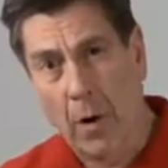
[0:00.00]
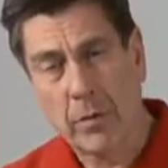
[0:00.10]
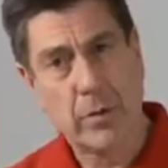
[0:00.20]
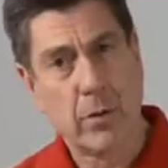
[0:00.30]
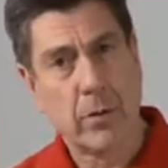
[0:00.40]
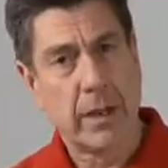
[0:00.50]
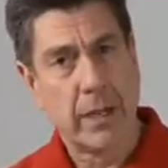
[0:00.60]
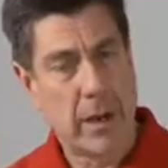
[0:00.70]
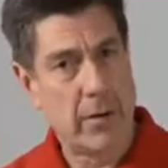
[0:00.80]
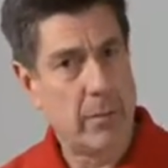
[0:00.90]
also,
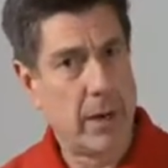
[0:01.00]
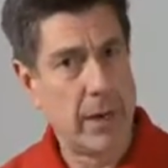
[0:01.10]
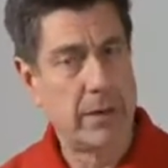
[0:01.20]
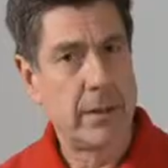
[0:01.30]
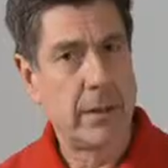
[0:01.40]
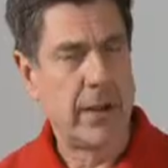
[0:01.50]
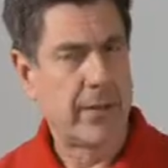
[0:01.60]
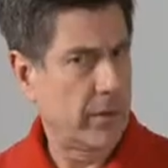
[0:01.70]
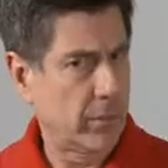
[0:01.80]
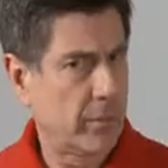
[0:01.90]
bear in mind,
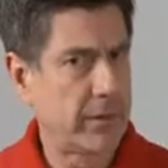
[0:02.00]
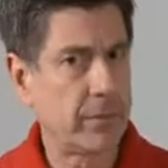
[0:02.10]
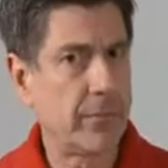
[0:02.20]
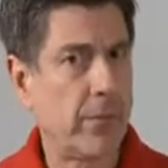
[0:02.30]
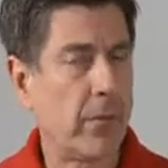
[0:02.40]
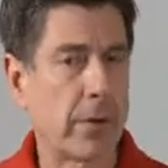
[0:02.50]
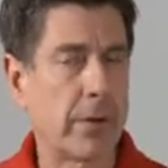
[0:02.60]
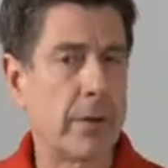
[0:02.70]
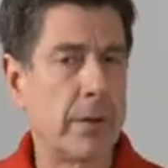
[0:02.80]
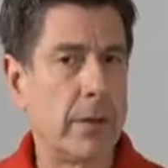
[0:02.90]
I think as we mentioned
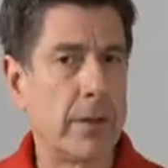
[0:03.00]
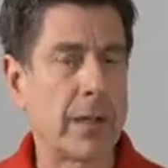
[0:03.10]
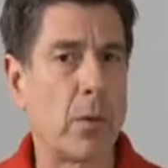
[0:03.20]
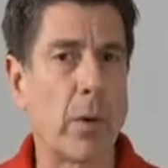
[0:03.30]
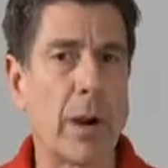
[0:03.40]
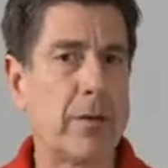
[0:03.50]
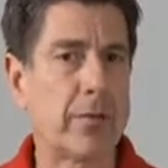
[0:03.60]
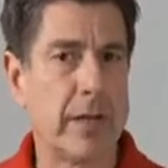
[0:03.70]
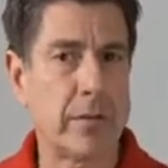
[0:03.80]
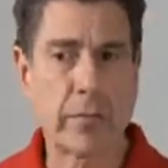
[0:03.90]
before, that
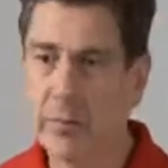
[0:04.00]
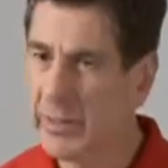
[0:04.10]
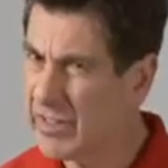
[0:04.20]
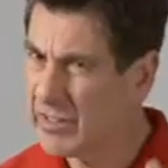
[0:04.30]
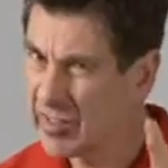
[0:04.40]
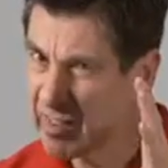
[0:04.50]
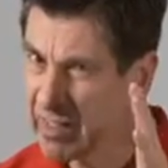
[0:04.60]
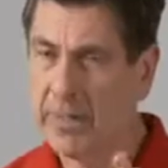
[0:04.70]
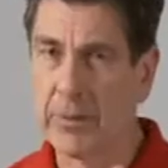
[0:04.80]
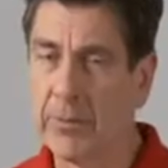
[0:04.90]
awareness isn't so much a
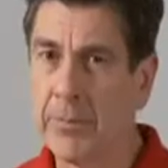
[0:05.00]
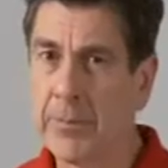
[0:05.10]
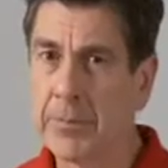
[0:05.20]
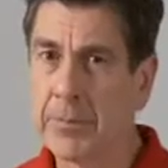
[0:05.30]
skill.